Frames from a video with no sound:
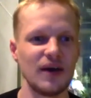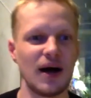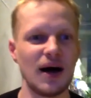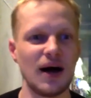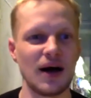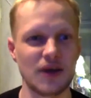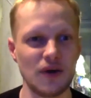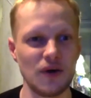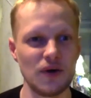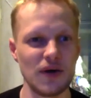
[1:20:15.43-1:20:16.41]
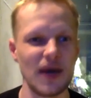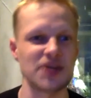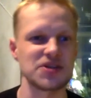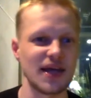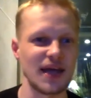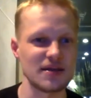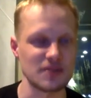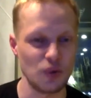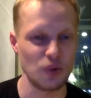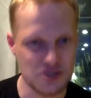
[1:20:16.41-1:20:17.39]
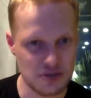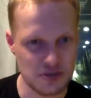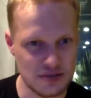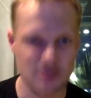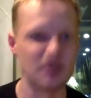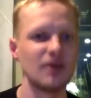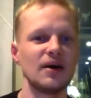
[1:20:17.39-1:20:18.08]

uh, code, hashtag excellent questions,